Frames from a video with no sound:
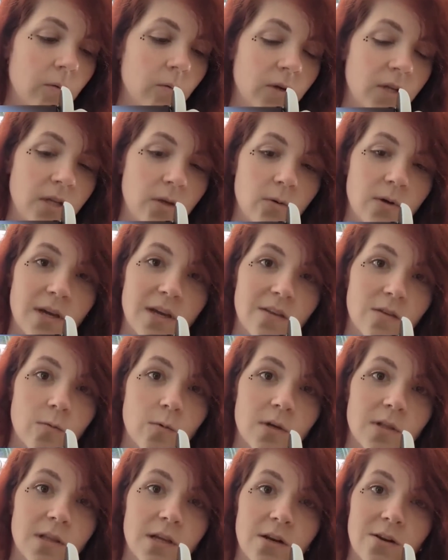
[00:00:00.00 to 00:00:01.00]
when you guess
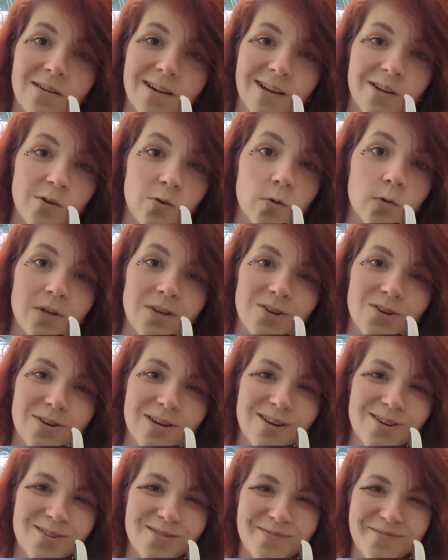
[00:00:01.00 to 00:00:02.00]
what letter I drew in your
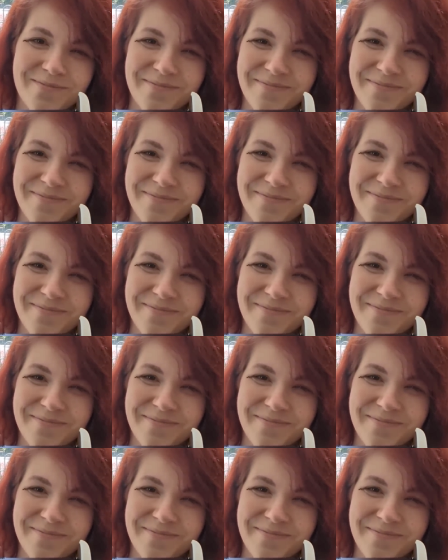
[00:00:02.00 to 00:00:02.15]
ear.